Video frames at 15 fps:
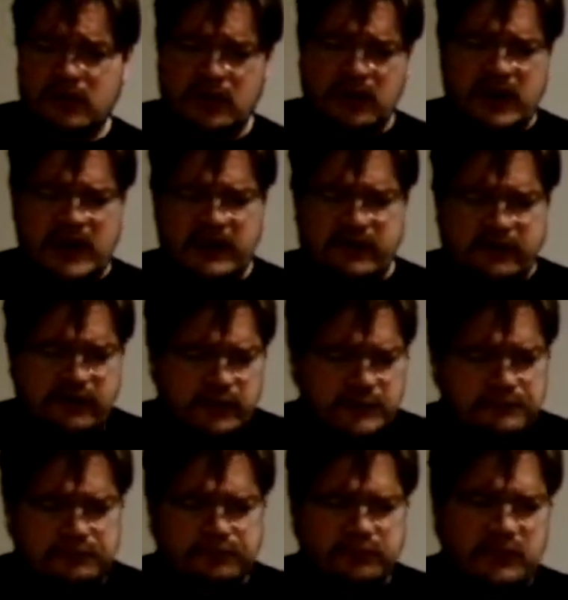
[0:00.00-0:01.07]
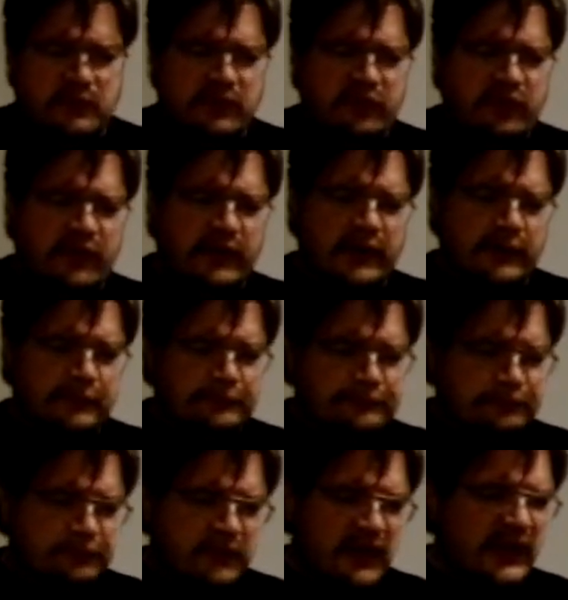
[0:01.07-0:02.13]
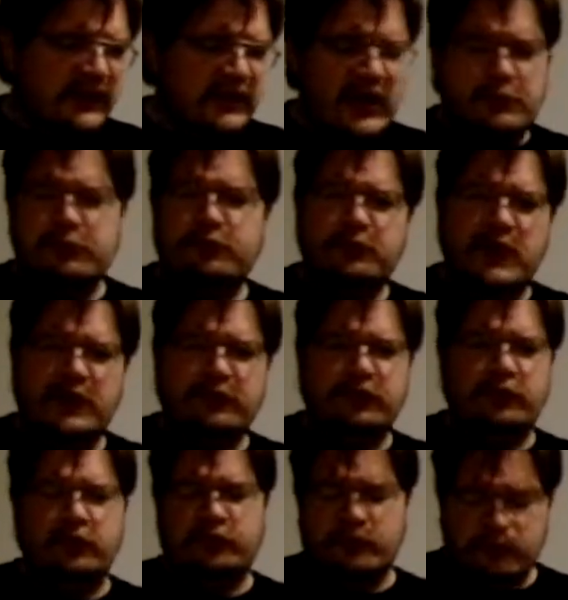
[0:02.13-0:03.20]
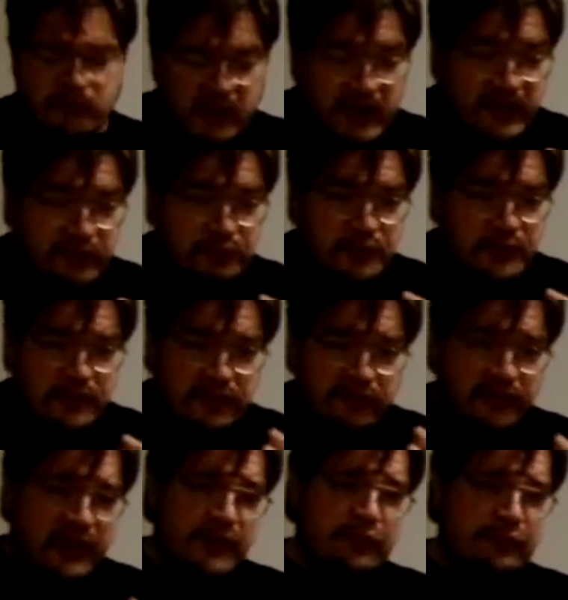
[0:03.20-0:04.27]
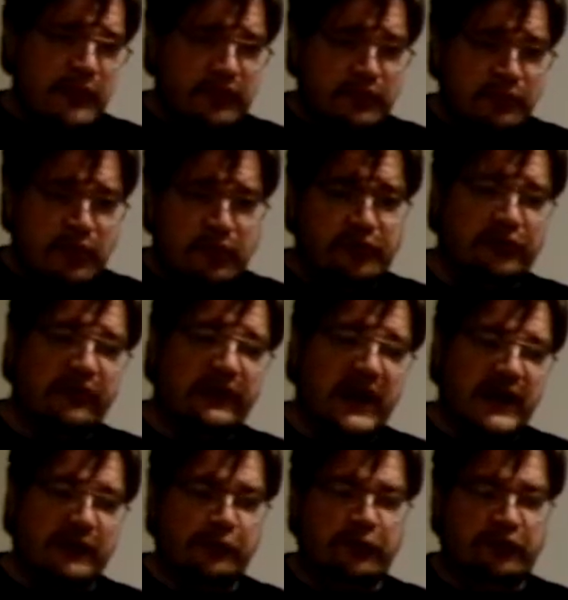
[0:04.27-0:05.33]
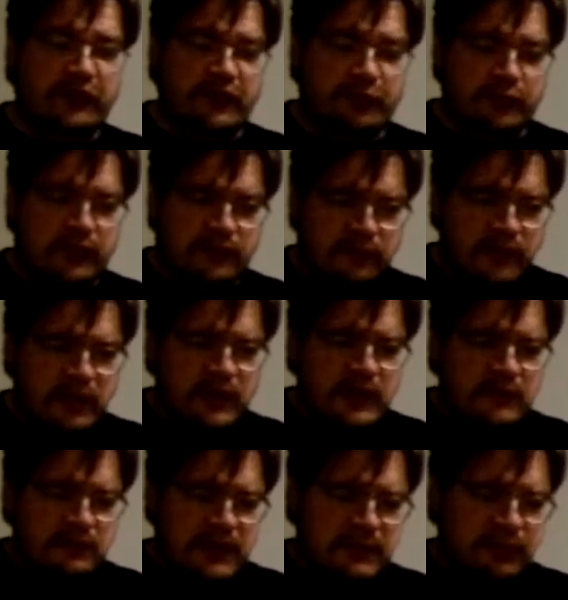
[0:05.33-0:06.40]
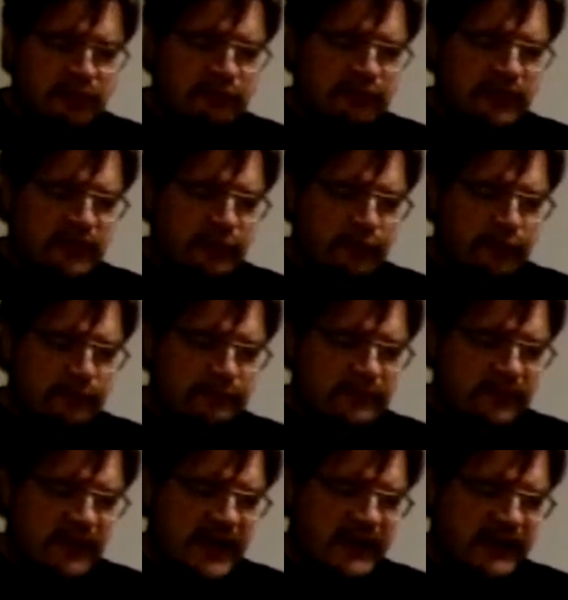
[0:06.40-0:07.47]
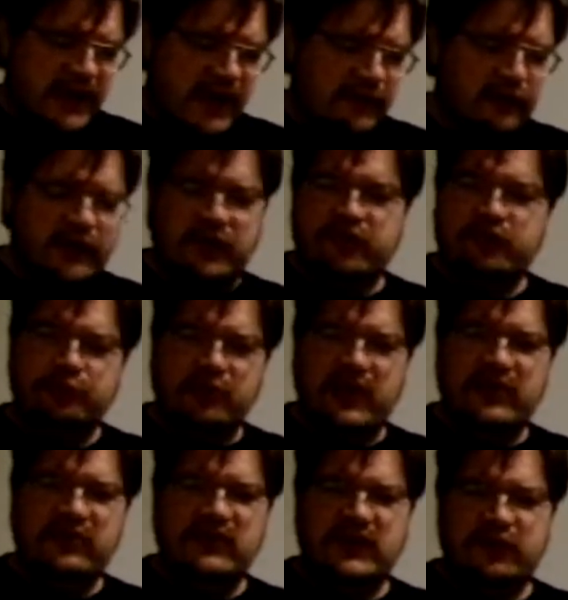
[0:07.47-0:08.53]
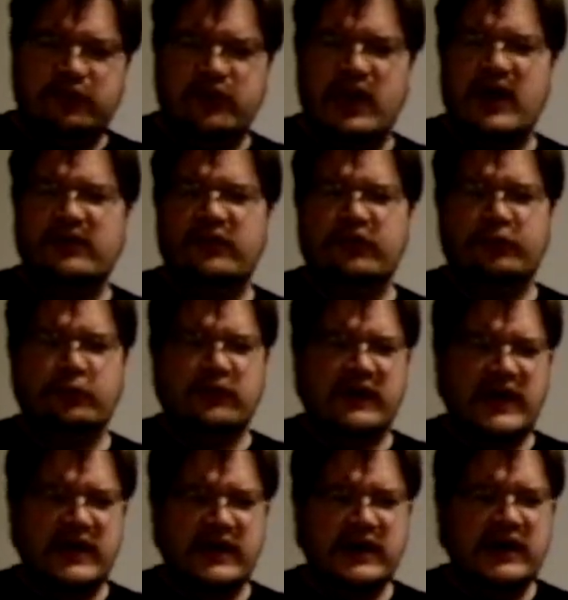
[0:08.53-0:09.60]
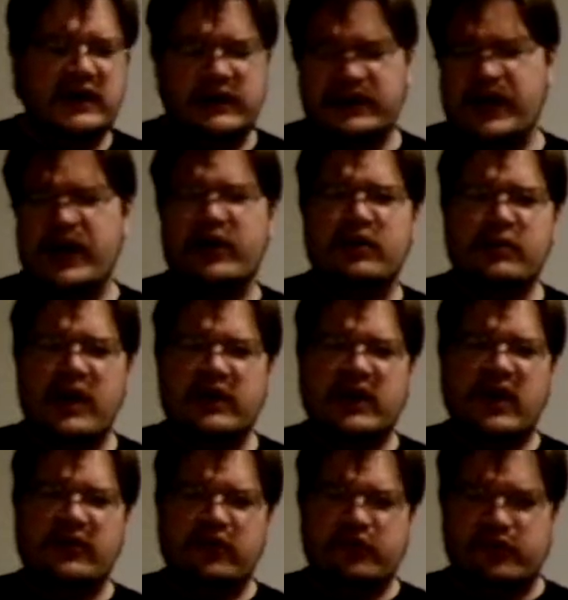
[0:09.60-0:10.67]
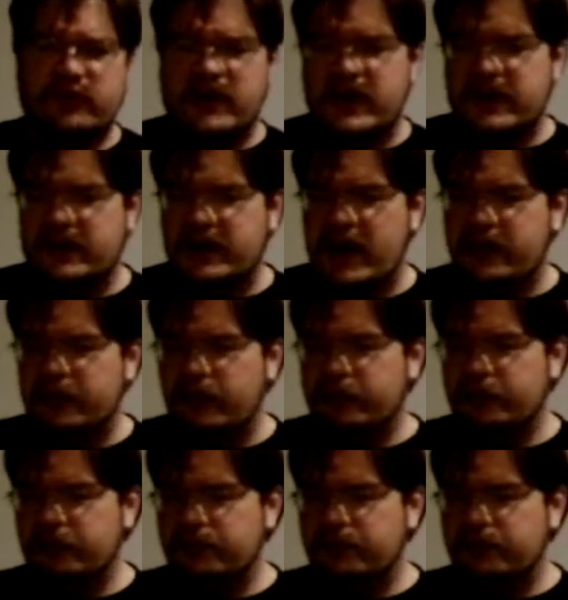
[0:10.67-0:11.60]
And let me tell you, it comes back, from my experience, it comes back to personal inadequacies. When people feel that they cannot explain things to others, when they care about others and they cannot